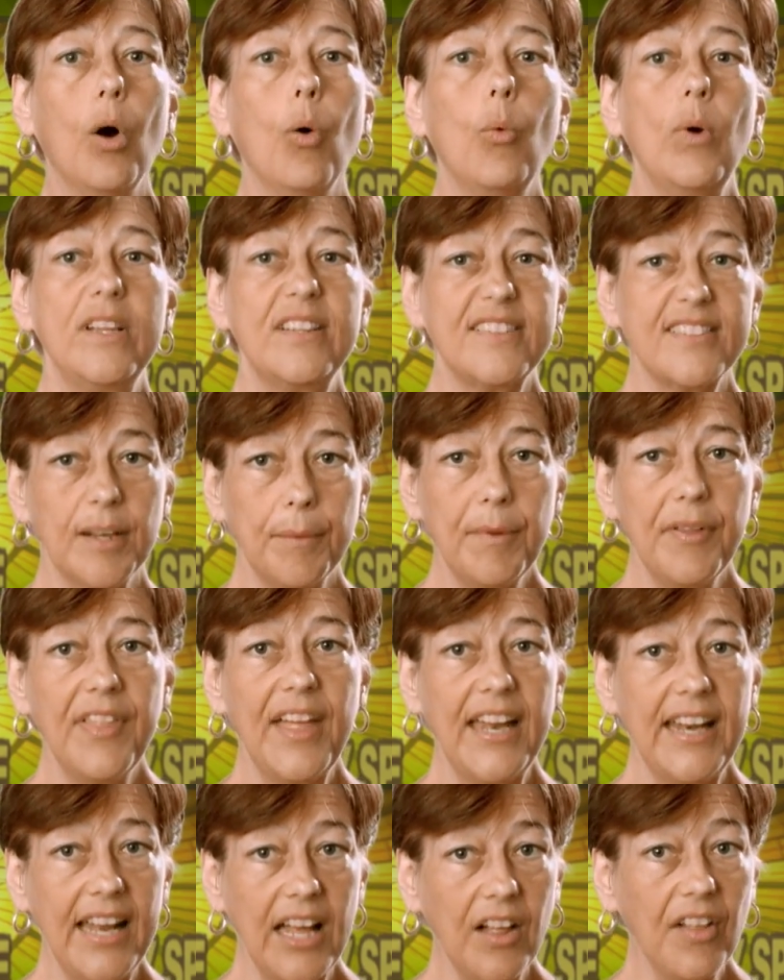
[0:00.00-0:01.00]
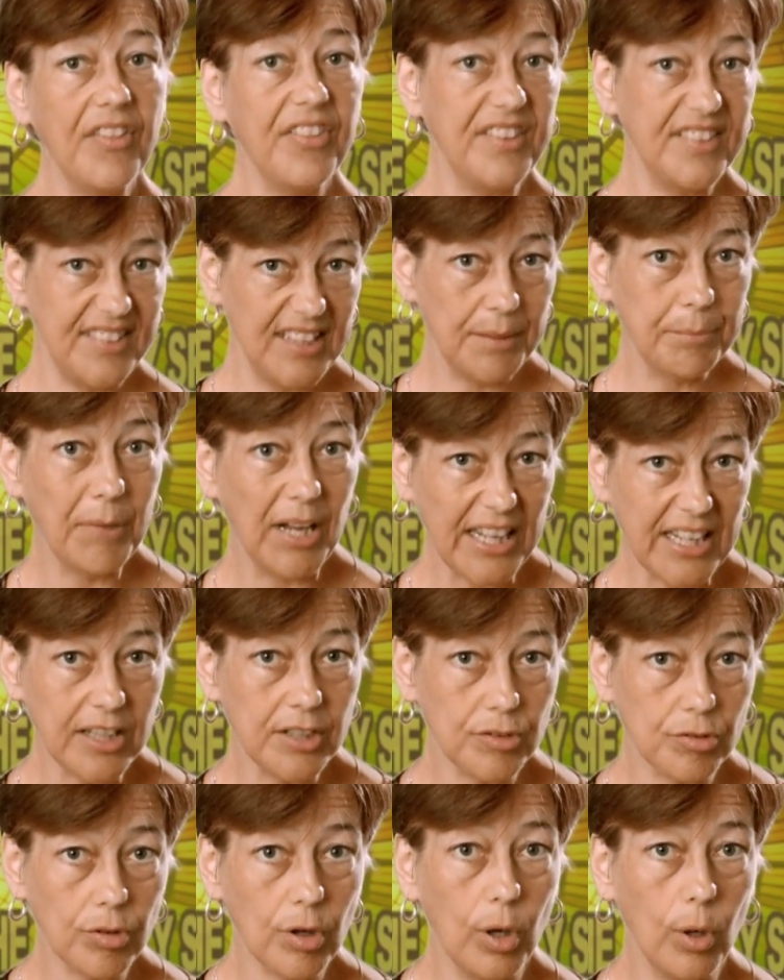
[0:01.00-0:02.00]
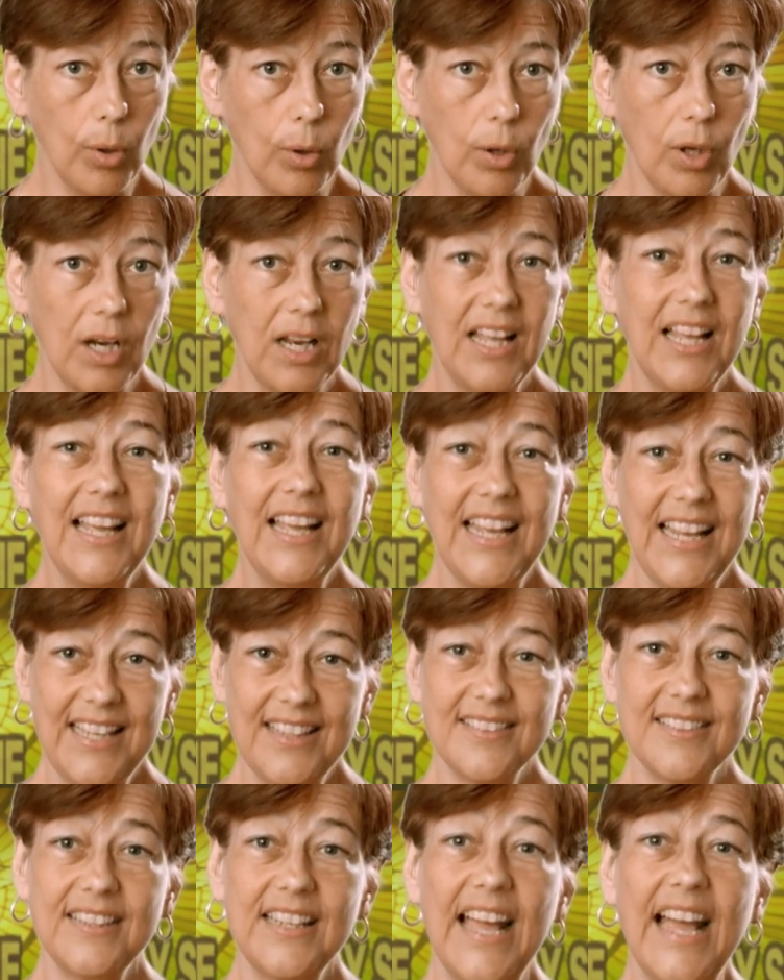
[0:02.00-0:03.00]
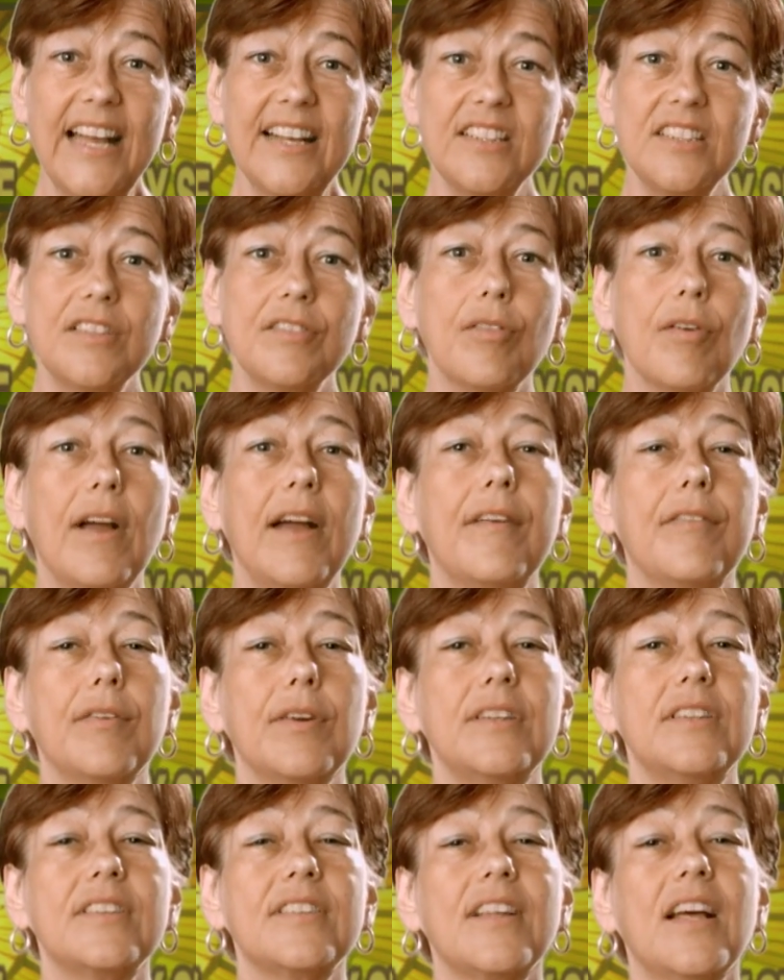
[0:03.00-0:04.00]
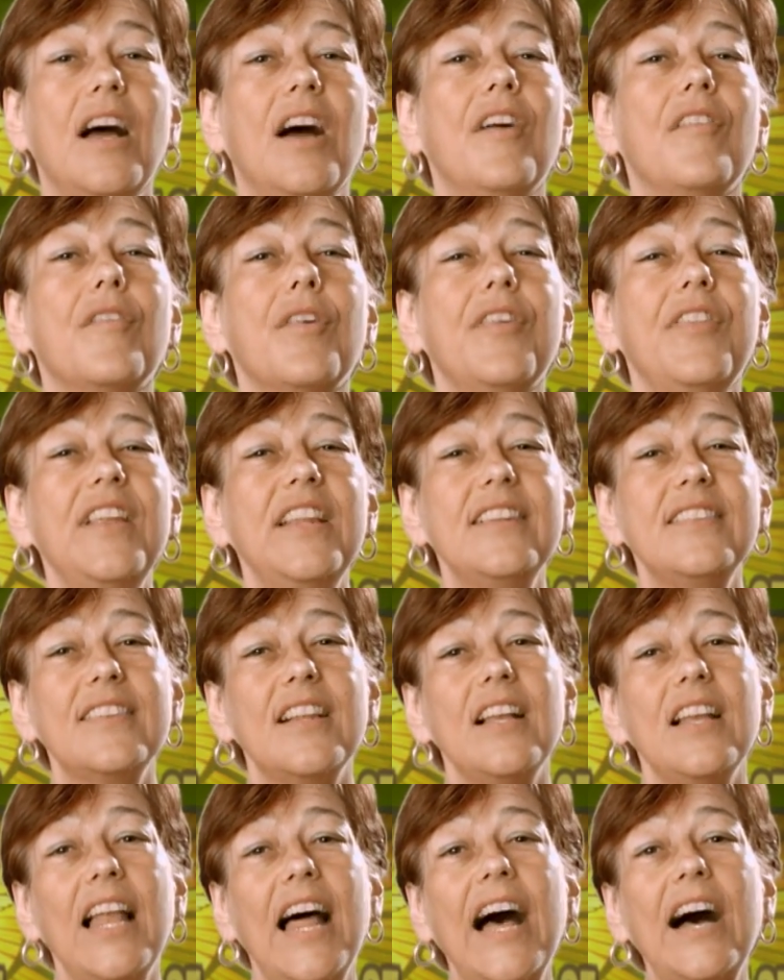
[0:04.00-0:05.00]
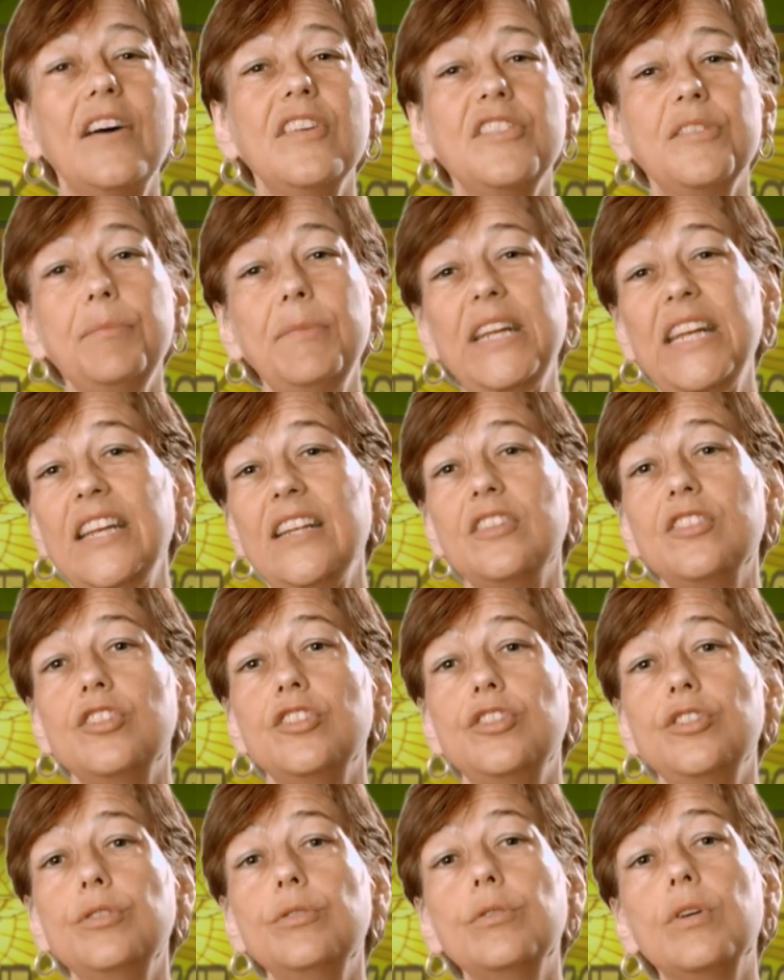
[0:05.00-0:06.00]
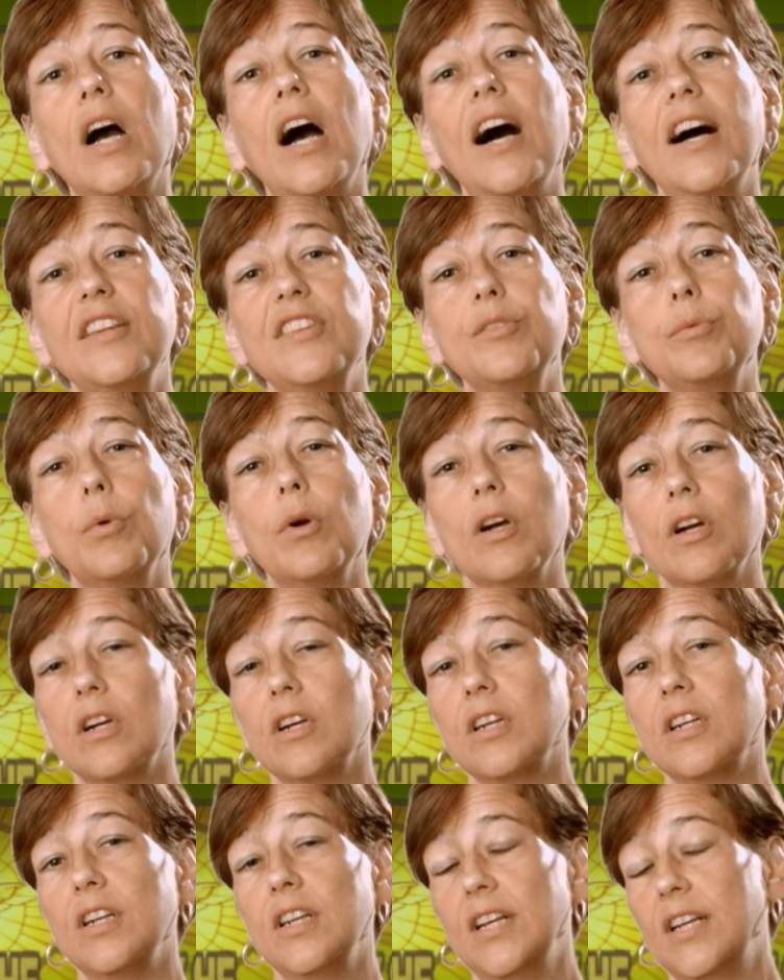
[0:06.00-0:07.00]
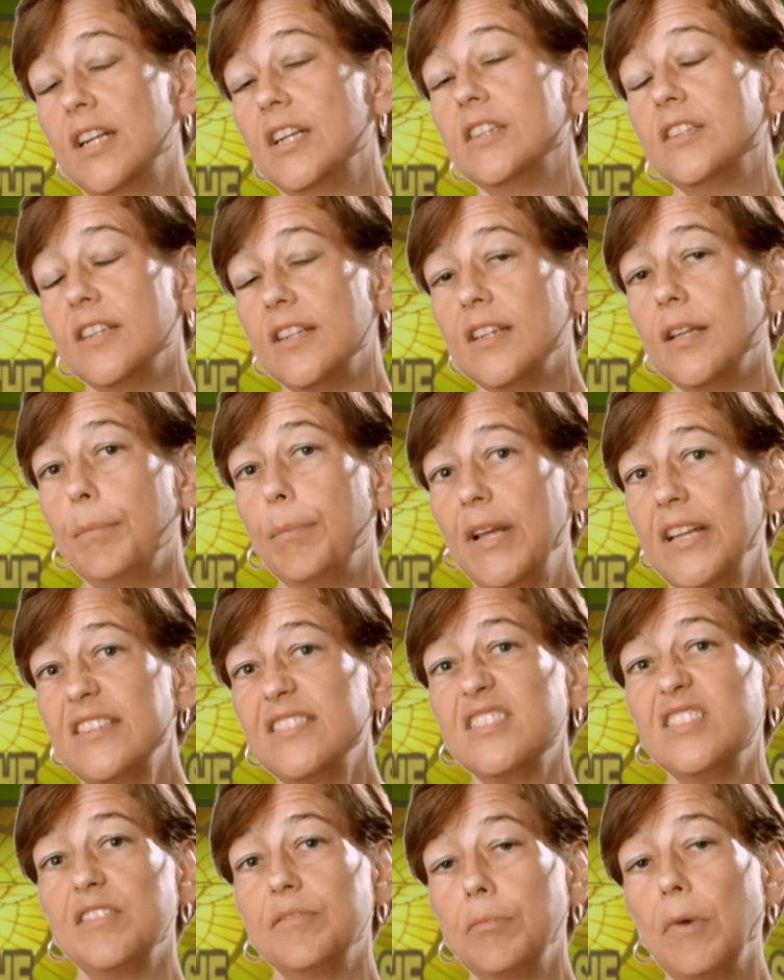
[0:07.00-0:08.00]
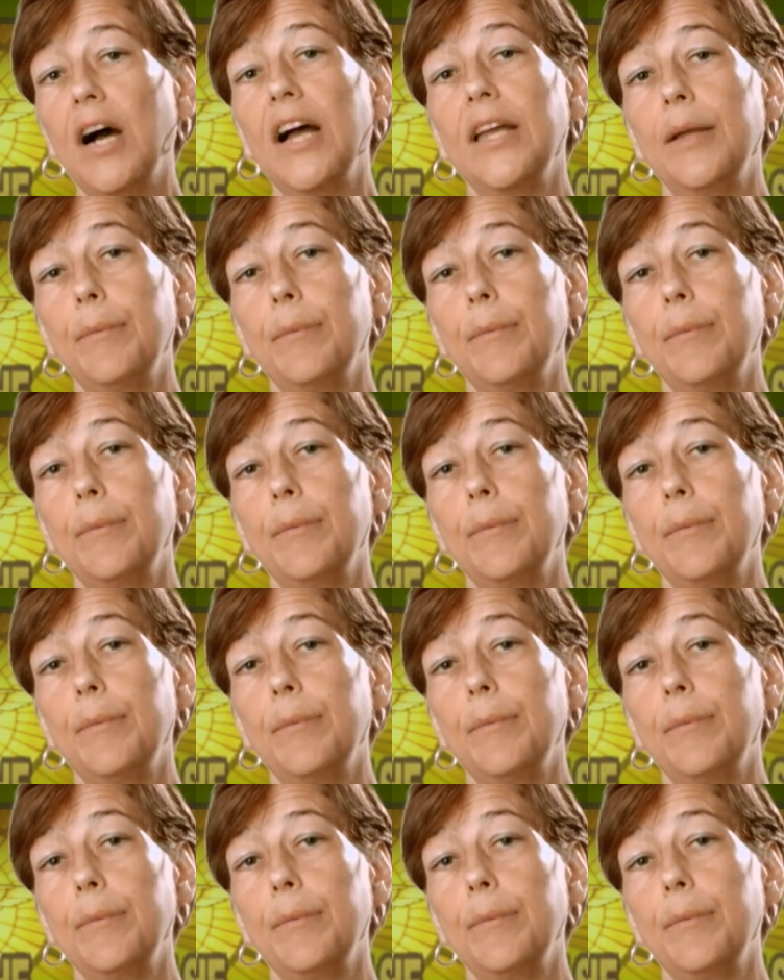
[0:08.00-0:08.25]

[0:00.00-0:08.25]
when some of that health is in my control, is an act of reverence, for this allows me to do God's work to the best of my